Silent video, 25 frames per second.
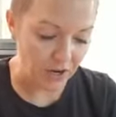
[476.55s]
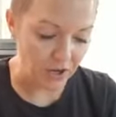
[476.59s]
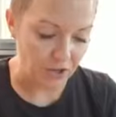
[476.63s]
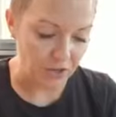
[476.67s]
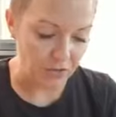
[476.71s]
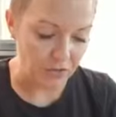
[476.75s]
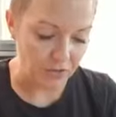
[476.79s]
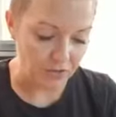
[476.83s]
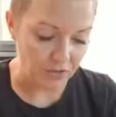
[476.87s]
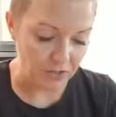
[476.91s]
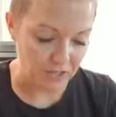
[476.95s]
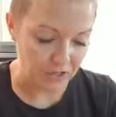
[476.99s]
you
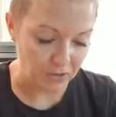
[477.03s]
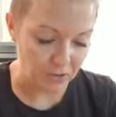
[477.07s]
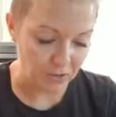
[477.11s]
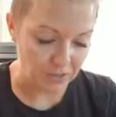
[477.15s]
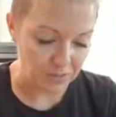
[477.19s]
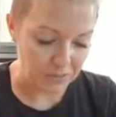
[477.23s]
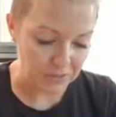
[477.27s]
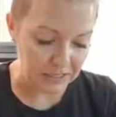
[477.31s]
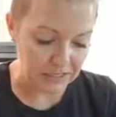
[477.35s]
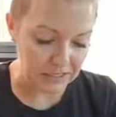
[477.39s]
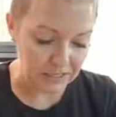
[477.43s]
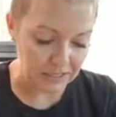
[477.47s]
think would
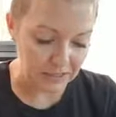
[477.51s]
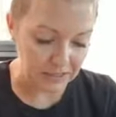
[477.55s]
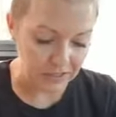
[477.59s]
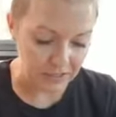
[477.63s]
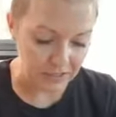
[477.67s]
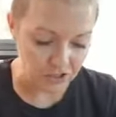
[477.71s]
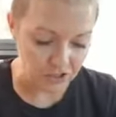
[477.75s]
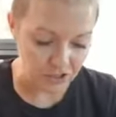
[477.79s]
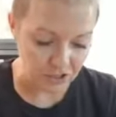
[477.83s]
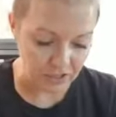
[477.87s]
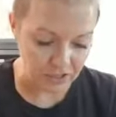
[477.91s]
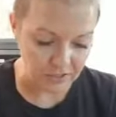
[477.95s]
be
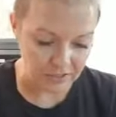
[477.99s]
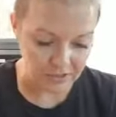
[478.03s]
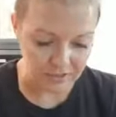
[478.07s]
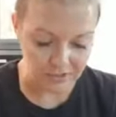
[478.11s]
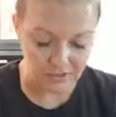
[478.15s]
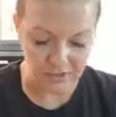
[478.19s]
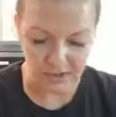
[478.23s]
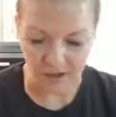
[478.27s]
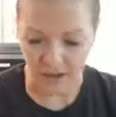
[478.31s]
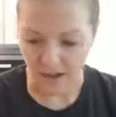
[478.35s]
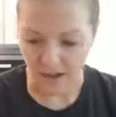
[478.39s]
delicious,